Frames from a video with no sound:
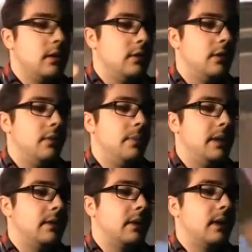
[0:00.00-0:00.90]
So here's a
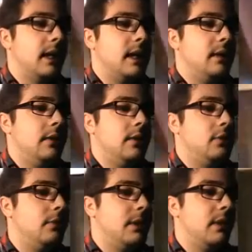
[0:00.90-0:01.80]
basic land, and this
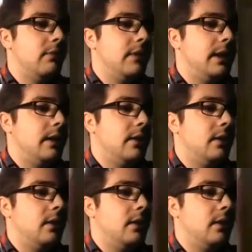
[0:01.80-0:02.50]
should be our rare.